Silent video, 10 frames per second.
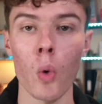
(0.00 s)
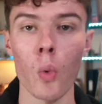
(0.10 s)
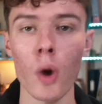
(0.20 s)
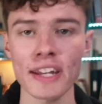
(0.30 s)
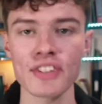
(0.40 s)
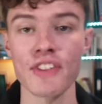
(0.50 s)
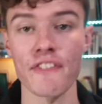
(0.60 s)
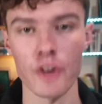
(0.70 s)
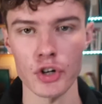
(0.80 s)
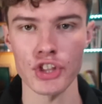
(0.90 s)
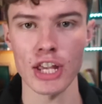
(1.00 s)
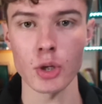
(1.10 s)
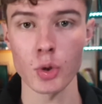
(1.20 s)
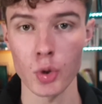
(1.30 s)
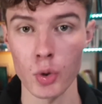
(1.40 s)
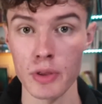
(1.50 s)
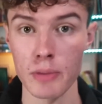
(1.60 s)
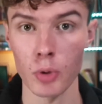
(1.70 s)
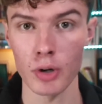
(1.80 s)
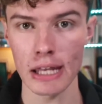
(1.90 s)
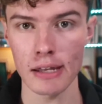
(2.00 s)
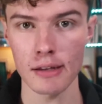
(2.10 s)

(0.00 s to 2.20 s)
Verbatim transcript: What is the first thing you do in the morning?